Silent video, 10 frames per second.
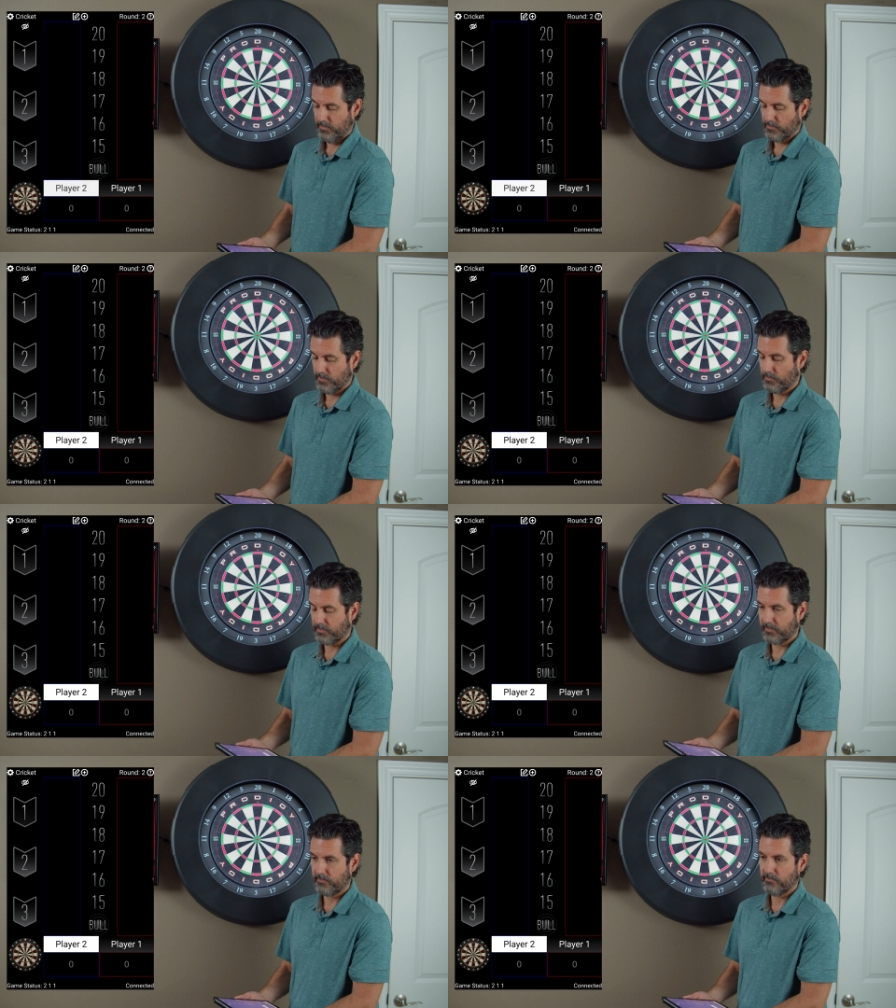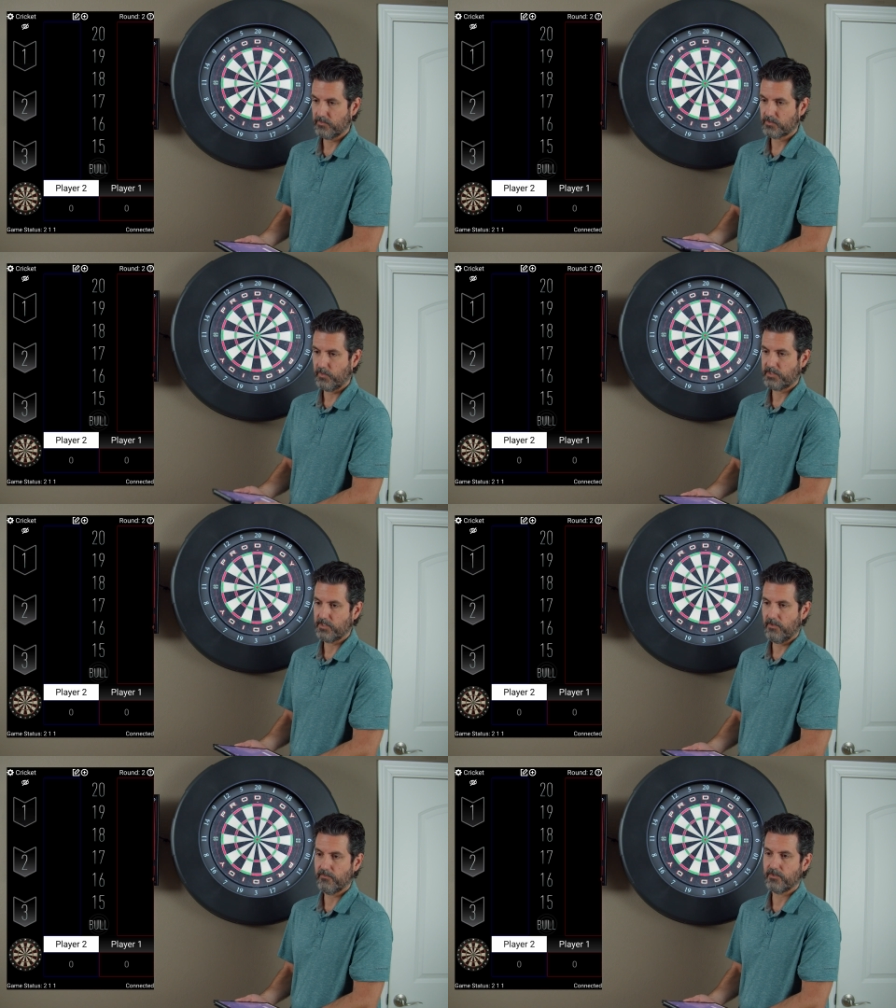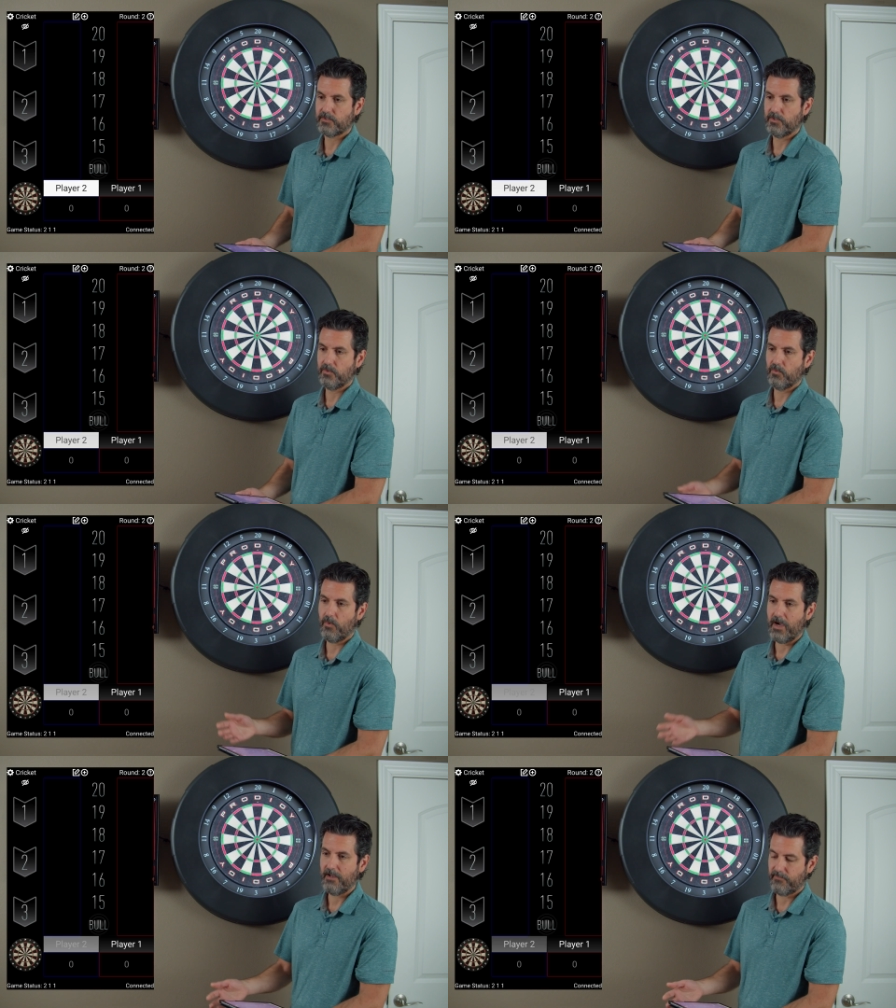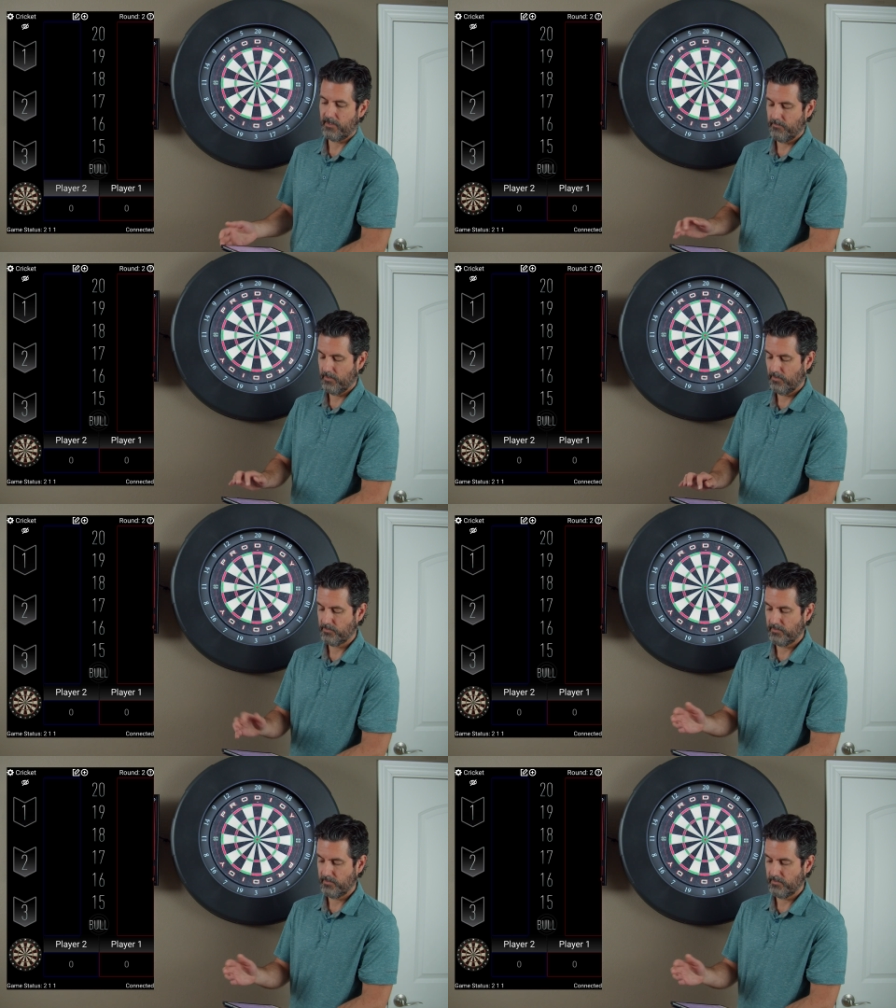So to switch it over to Wi-Fi mode,